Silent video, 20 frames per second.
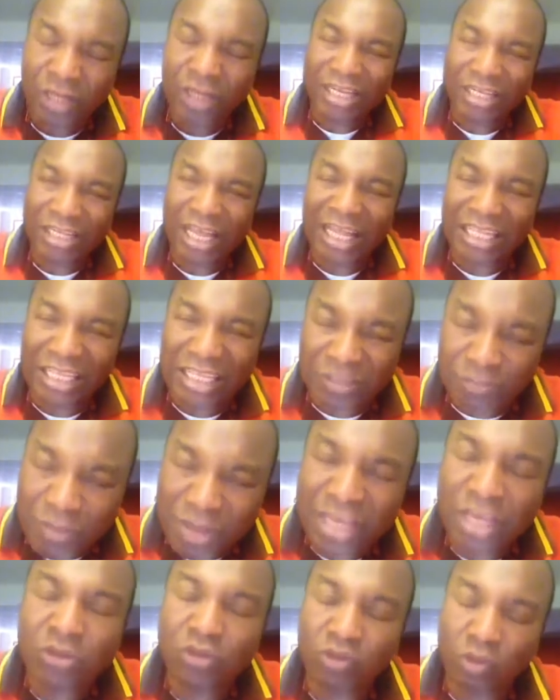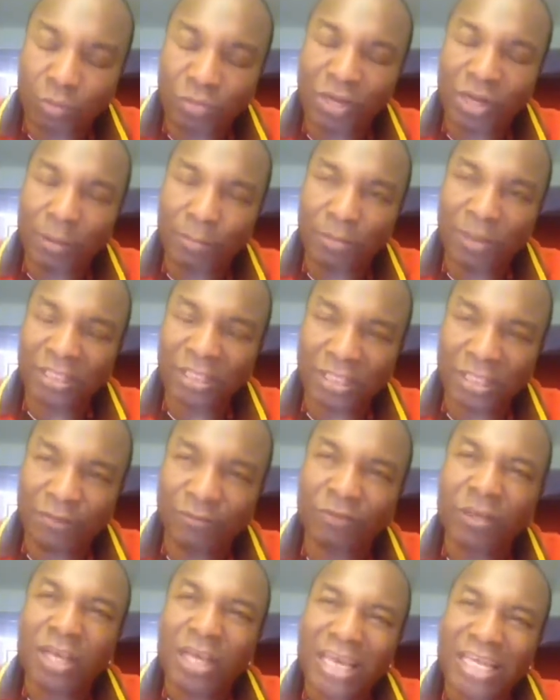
that is making you to be repetitive.